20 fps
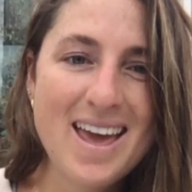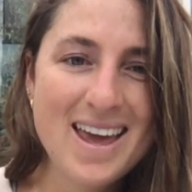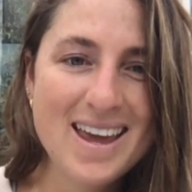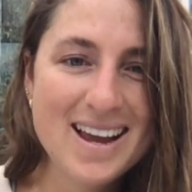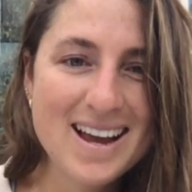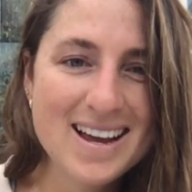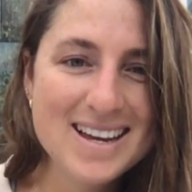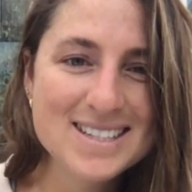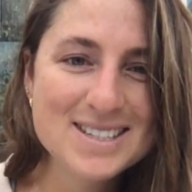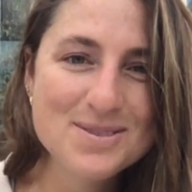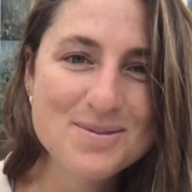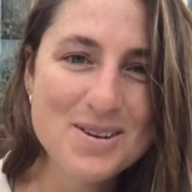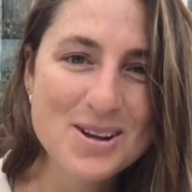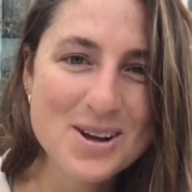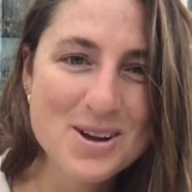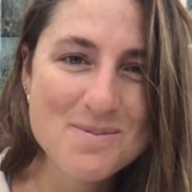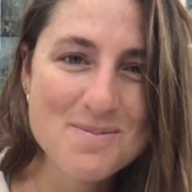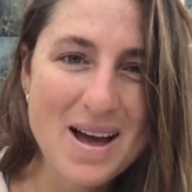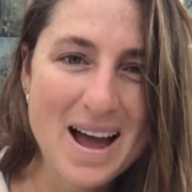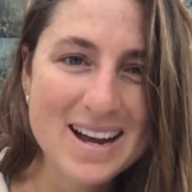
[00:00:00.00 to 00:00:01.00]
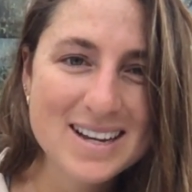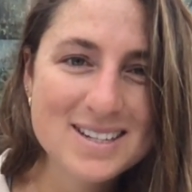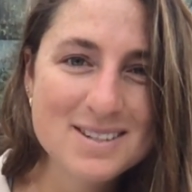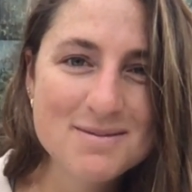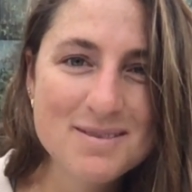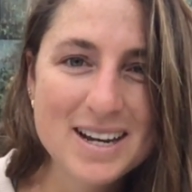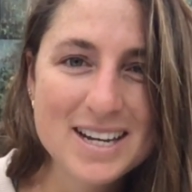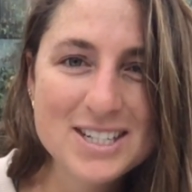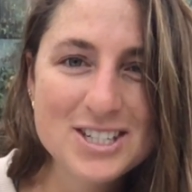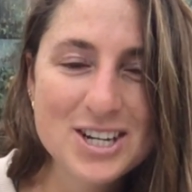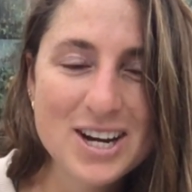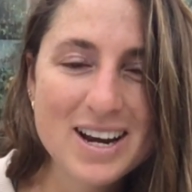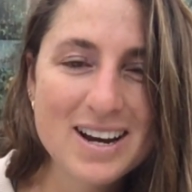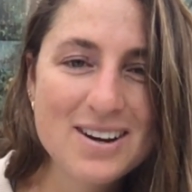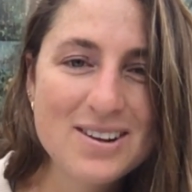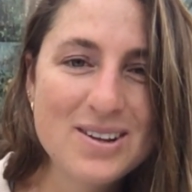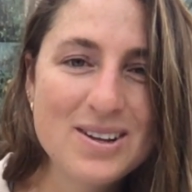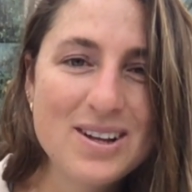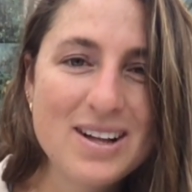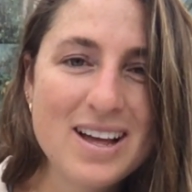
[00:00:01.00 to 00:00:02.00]
Hey guys, and welcome back to my
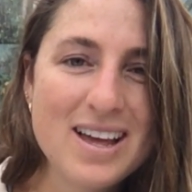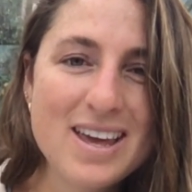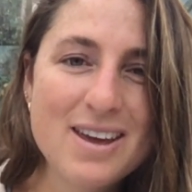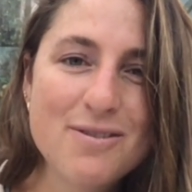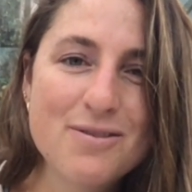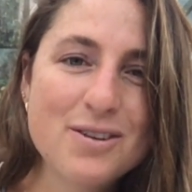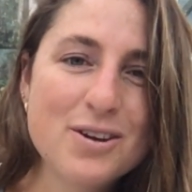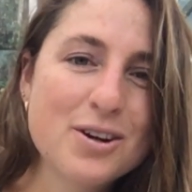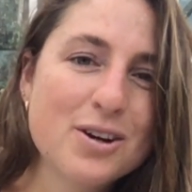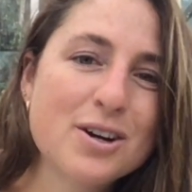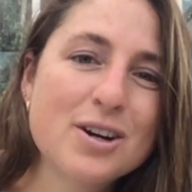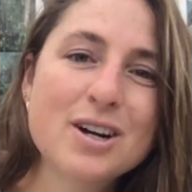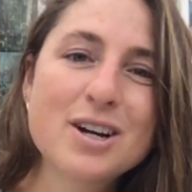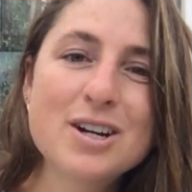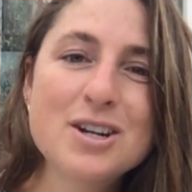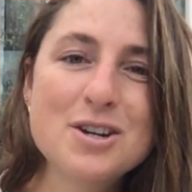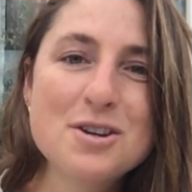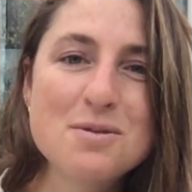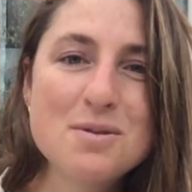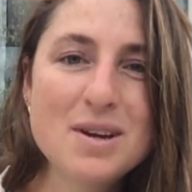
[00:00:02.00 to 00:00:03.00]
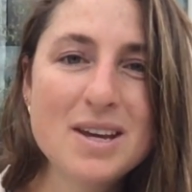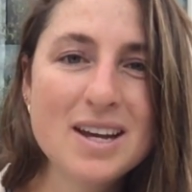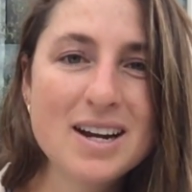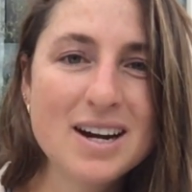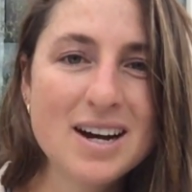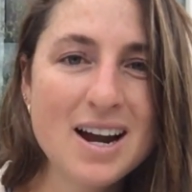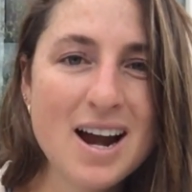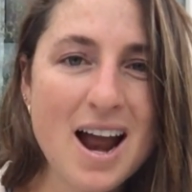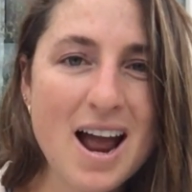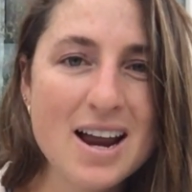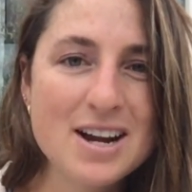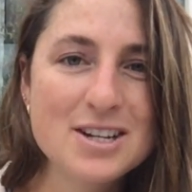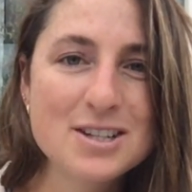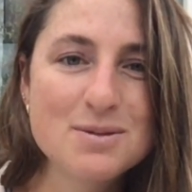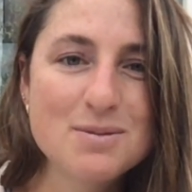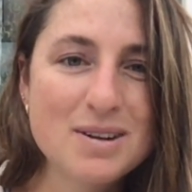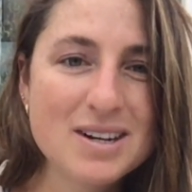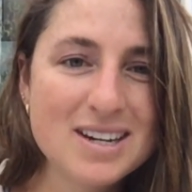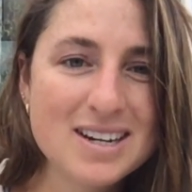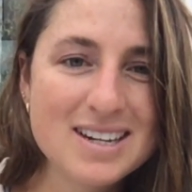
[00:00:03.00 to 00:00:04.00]
channel. If you're new here, I
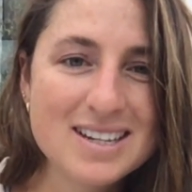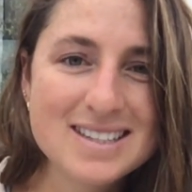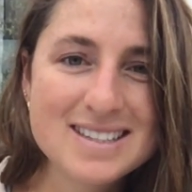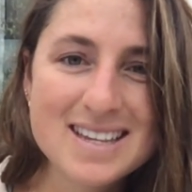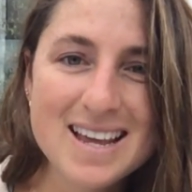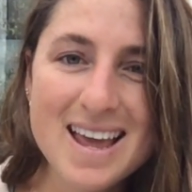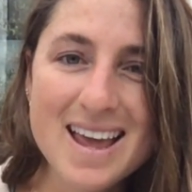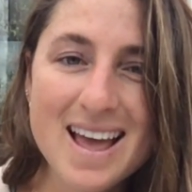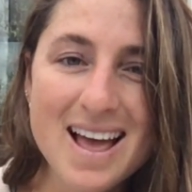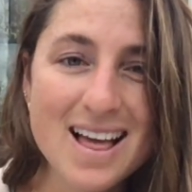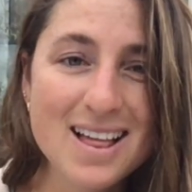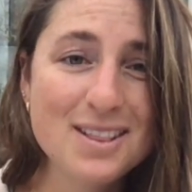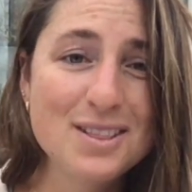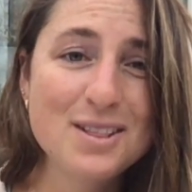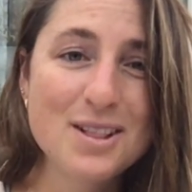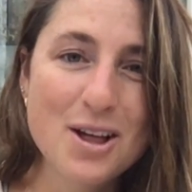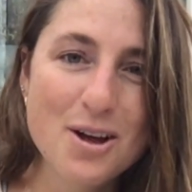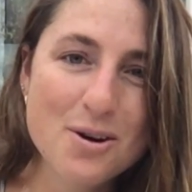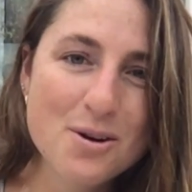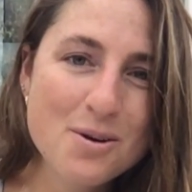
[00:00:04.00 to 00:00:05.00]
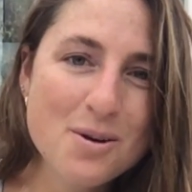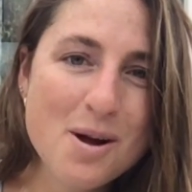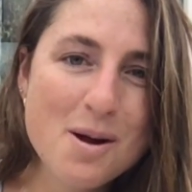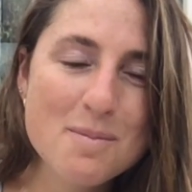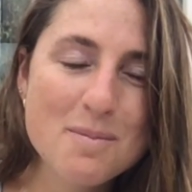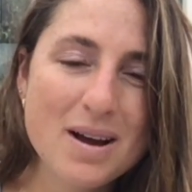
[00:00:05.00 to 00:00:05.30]
just wanted to say hello.